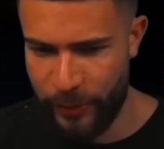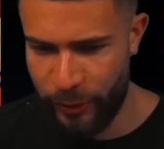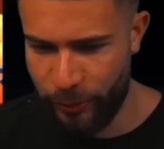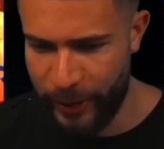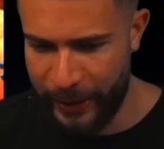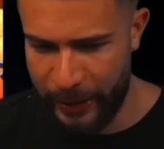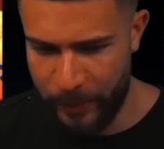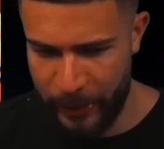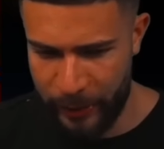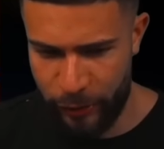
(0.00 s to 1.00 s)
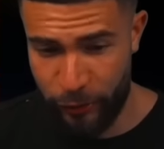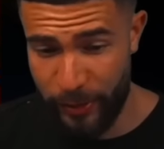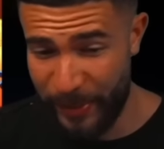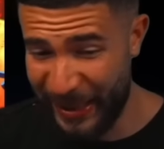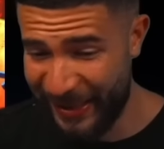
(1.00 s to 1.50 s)
just waking up
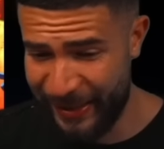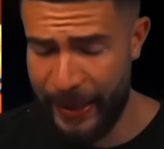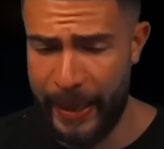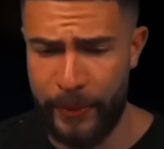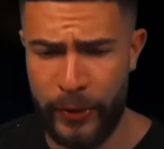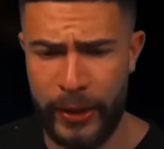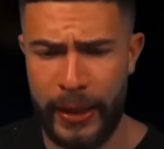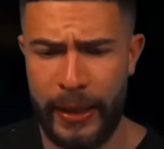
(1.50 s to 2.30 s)
extremely slammed.